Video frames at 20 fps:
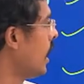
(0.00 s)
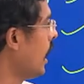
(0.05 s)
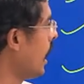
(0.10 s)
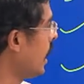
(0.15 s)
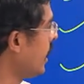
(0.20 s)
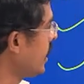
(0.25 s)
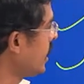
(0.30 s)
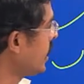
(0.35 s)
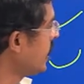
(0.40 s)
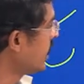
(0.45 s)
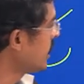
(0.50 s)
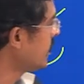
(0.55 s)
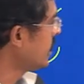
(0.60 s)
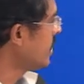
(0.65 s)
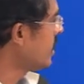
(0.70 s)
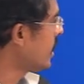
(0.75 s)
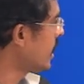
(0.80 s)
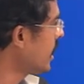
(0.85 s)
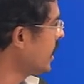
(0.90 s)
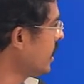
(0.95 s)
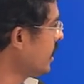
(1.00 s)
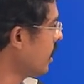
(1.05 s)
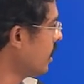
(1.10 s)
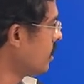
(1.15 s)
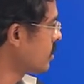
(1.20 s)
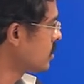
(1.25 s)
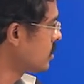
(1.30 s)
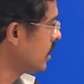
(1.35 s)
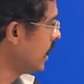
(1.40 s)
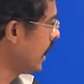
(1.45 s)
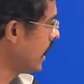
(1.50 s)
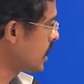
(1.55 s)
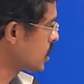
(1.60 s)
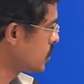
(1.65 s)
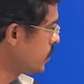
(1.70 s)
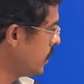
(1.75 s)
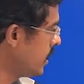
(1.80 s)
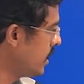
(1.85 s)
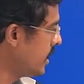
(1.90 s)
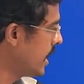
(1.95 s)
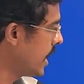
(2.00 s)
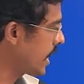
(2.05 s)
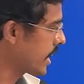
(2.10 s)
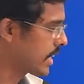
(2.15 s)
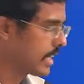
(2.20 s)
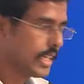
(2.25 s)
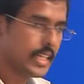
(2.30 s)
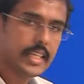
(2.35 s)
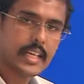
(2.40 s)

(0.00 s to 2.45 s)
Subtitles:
And here the drain also has been directly